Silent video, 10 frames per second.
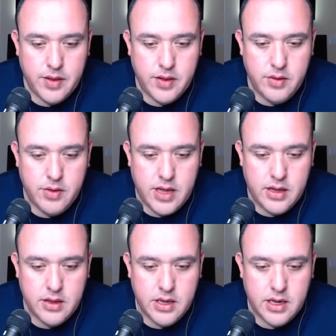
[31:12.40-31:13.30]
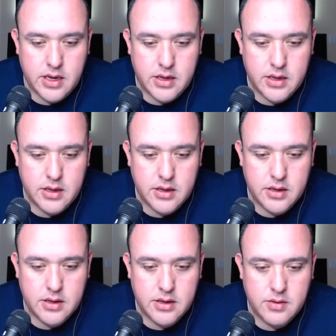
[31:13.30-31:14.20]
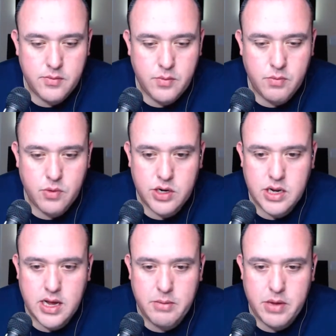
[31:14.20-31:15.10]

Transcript: do that link one more time.